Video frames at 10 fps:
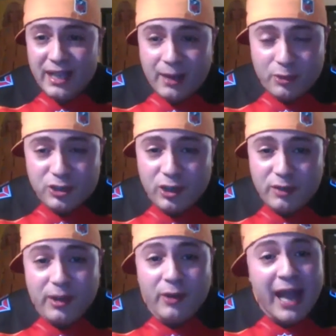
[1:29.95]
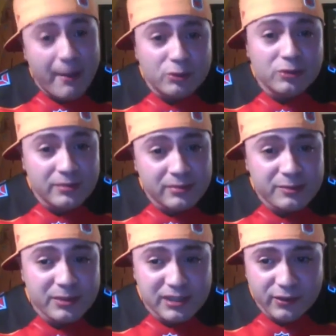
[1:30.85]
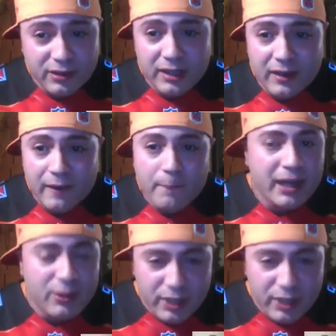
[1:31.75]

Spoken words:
And we're talking about Apple specifically.